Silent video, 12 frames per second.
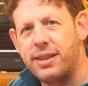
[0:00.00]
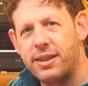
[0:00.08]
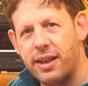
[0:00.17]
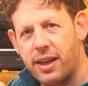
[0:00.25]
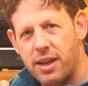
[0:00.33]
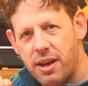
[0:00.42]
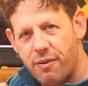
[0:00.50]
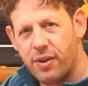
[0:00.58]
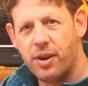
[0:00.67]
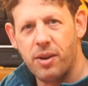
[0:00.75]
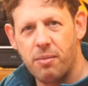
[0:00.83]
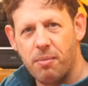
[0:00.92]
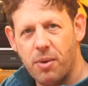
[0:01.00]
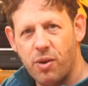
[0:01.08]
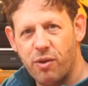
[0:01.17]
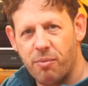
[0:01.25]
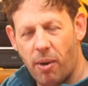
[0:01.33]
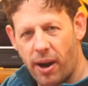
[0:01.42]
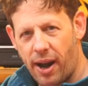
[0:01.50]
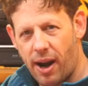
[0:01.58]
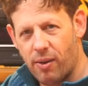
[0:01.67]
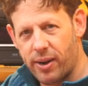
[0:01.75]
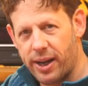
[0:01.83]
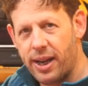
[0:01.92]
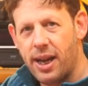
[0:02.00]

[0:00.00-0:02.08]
significant move by Arri